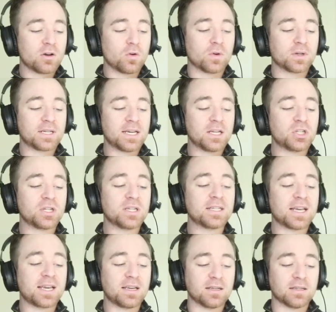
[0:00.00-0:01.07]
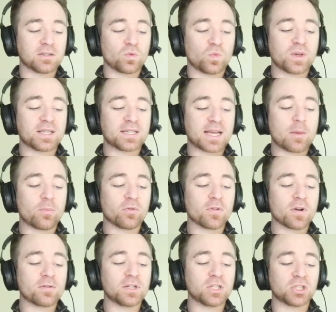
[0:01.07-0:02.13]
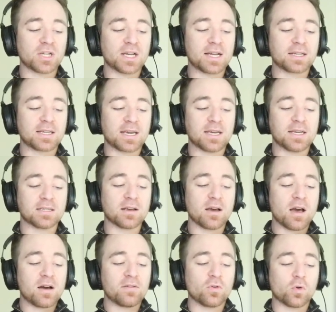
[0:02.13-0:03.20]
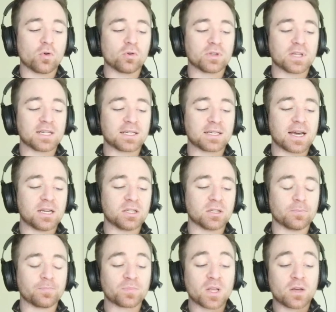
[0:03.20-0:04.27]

or TGTs, with temporary shared keys for authentication.